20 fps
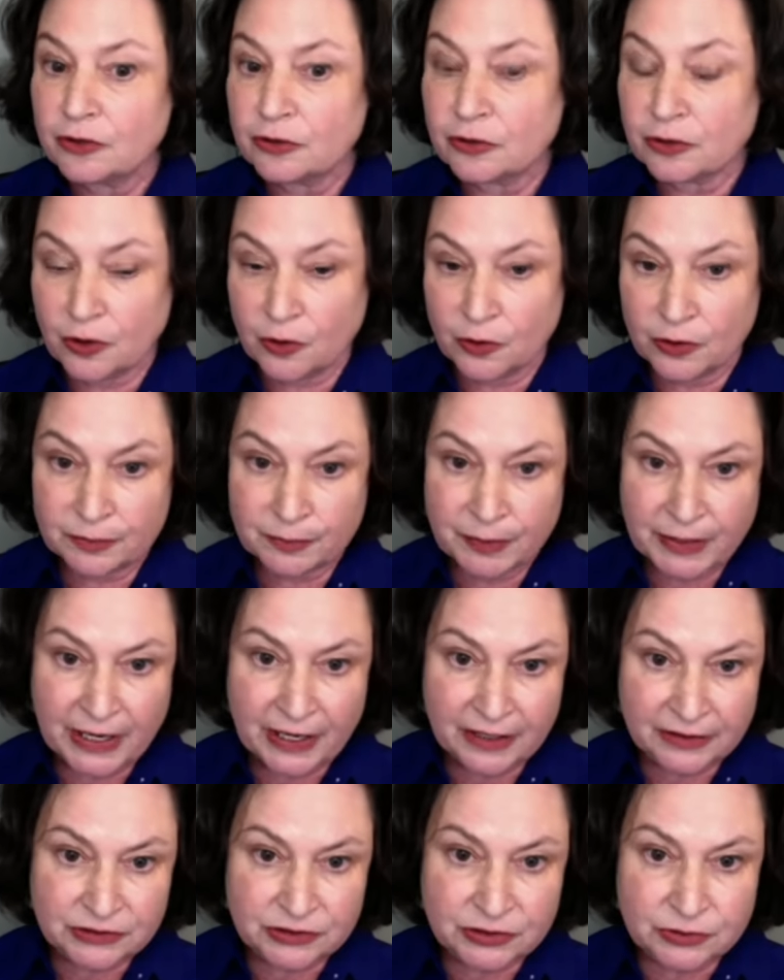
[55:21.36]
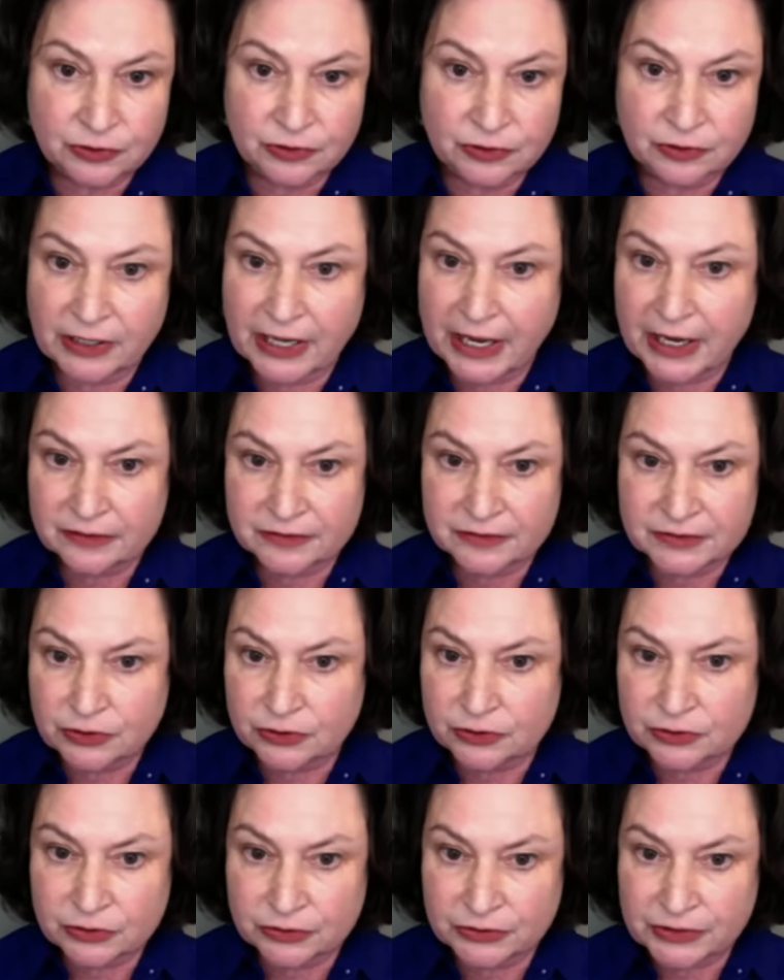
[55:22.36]
going back to the lack of
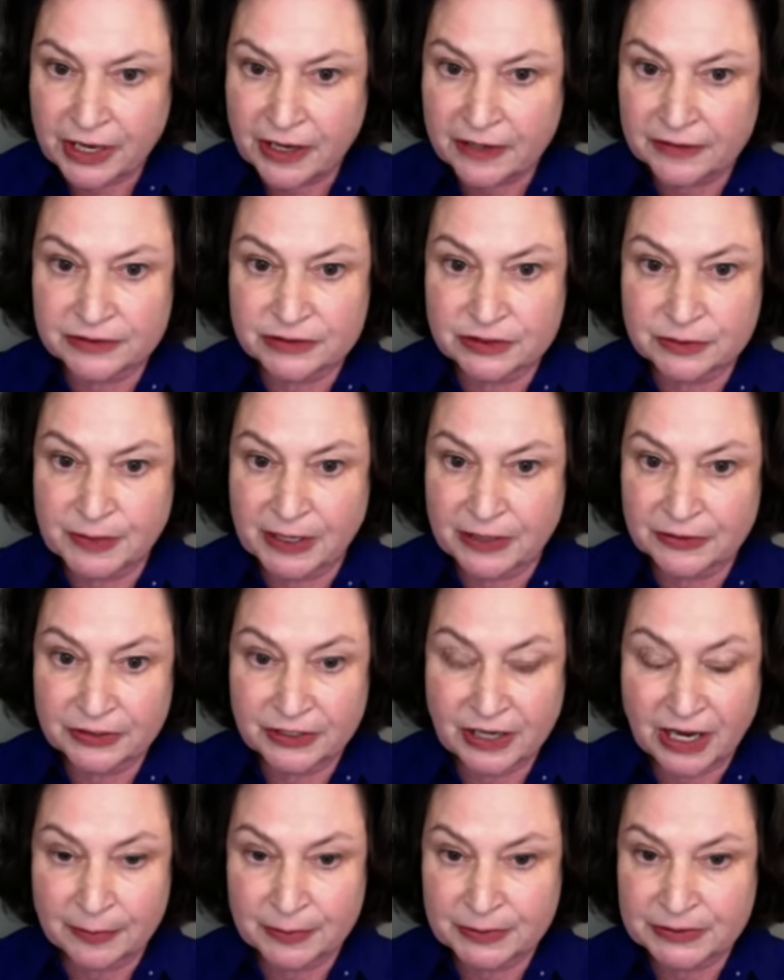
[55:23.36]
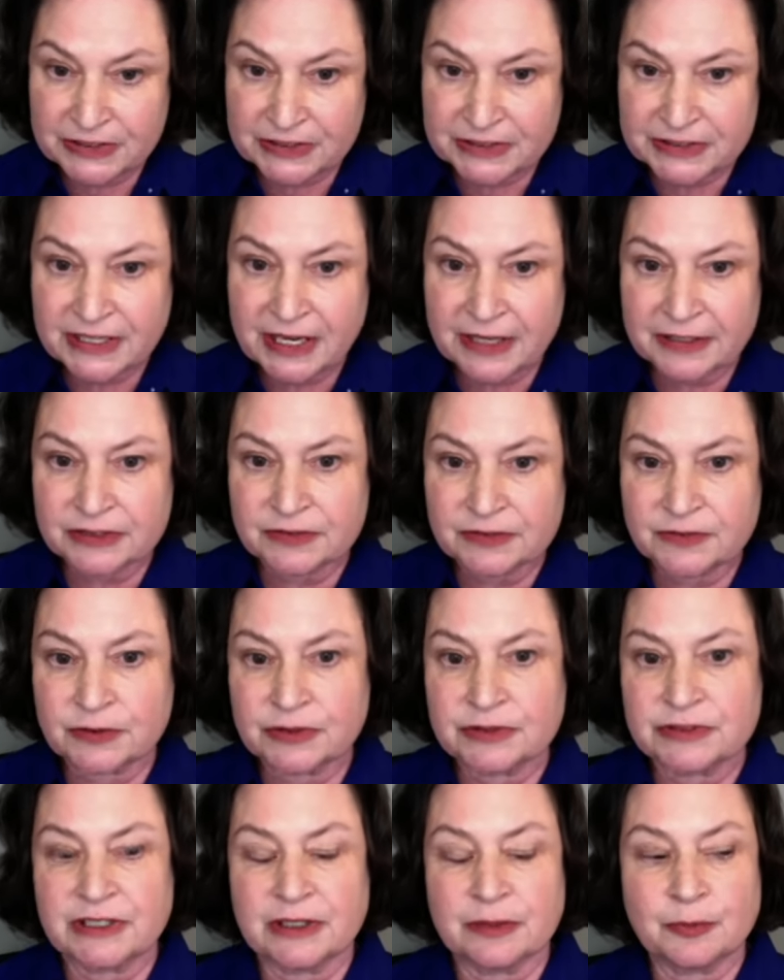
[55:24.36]
social knowledge about the opposite sex, for
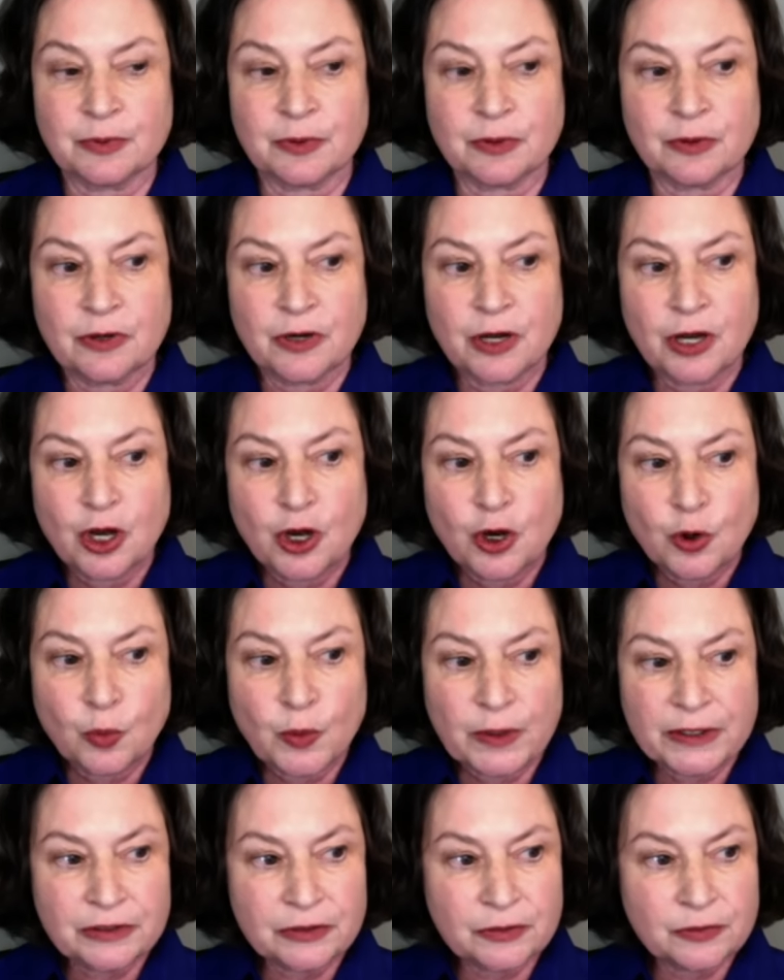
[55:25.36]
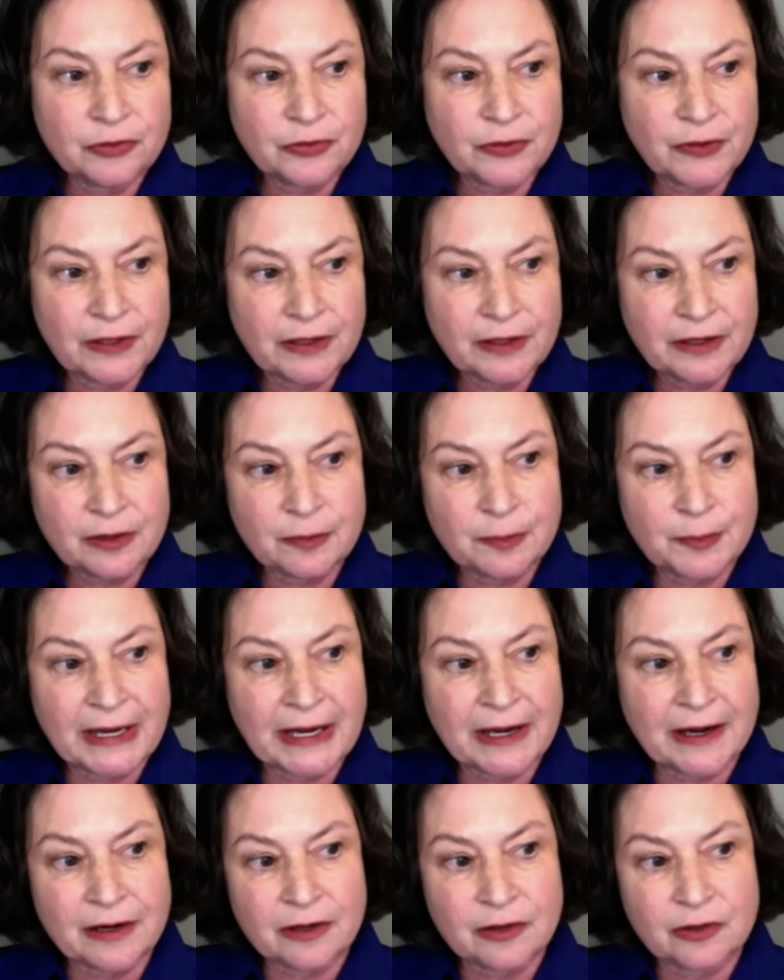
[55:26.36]
example, when you think
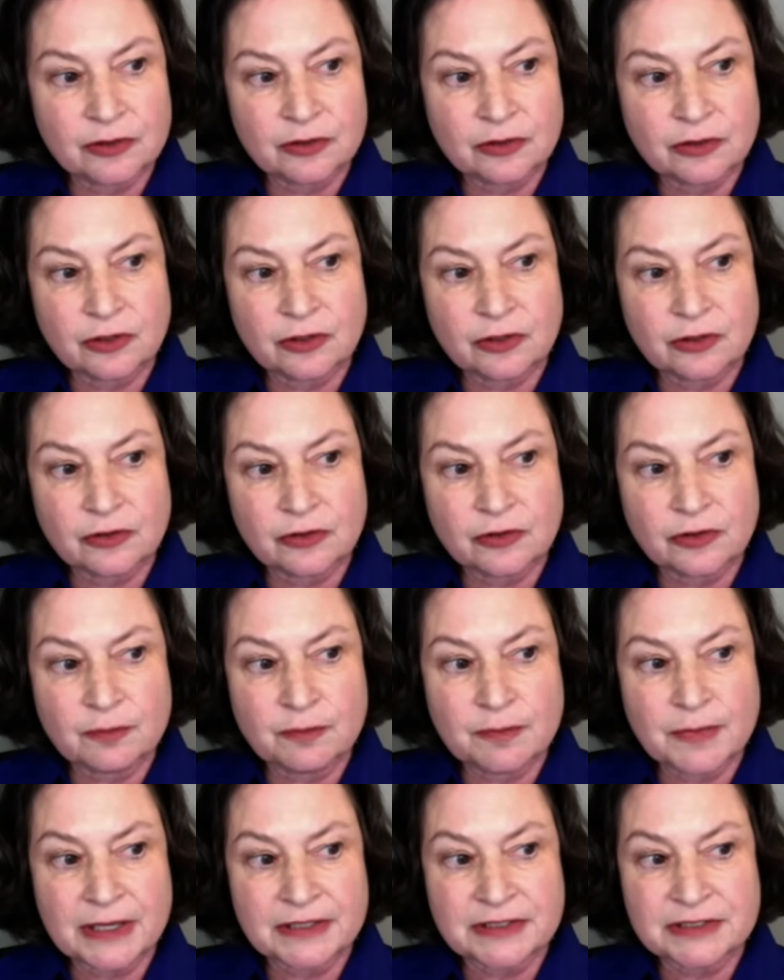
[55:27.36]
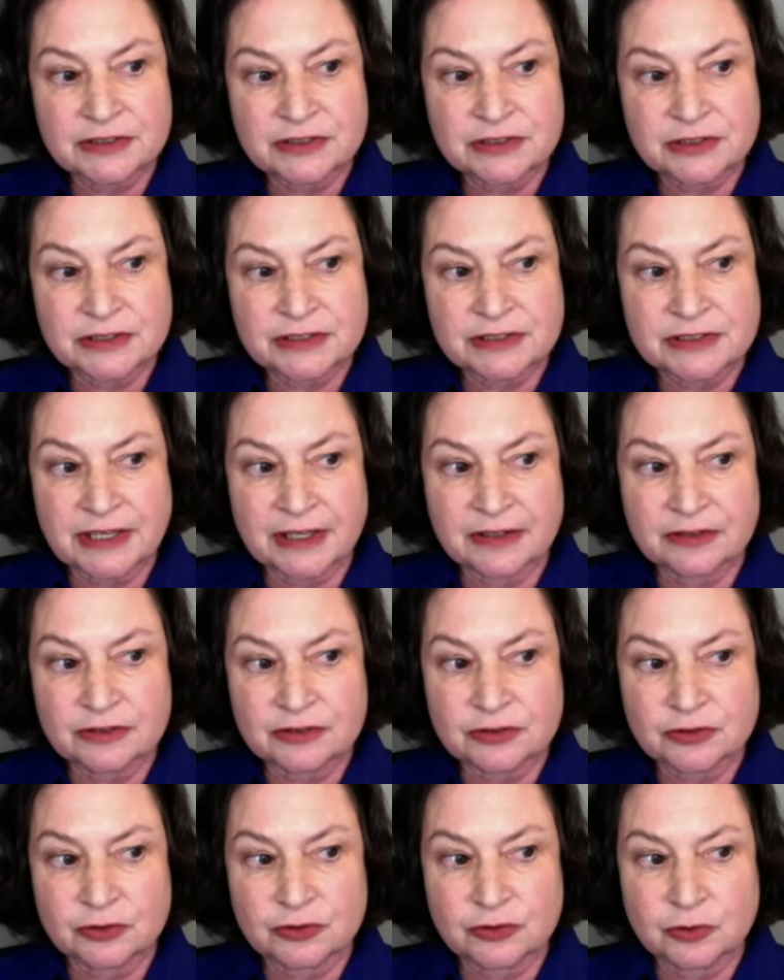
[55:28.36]
about the messages sent
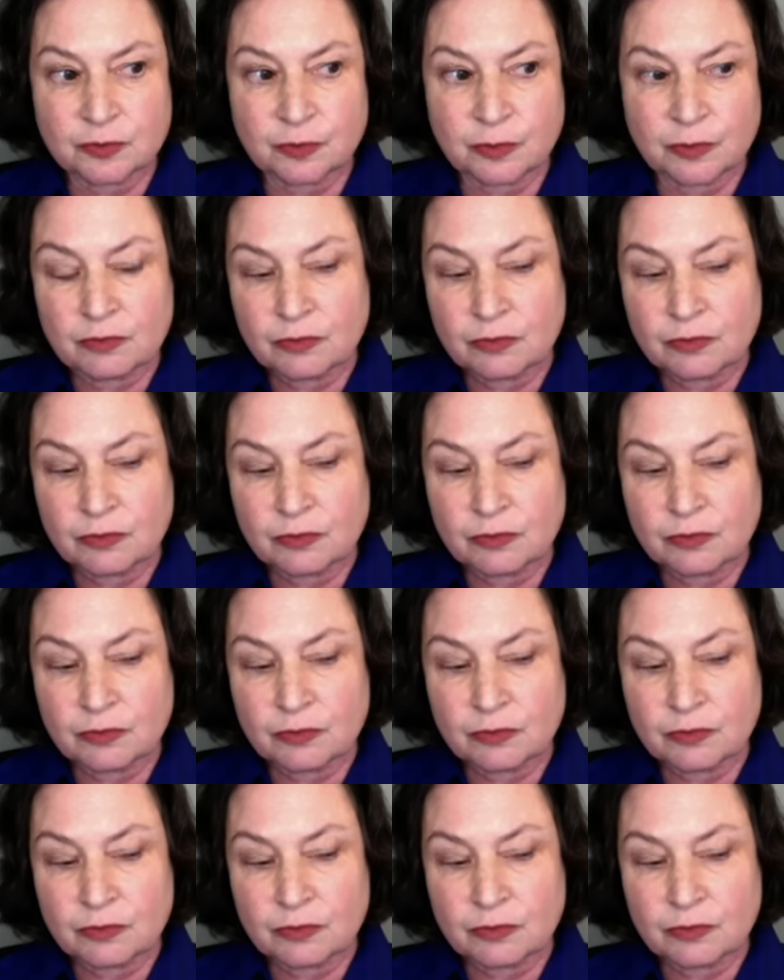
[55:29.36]
to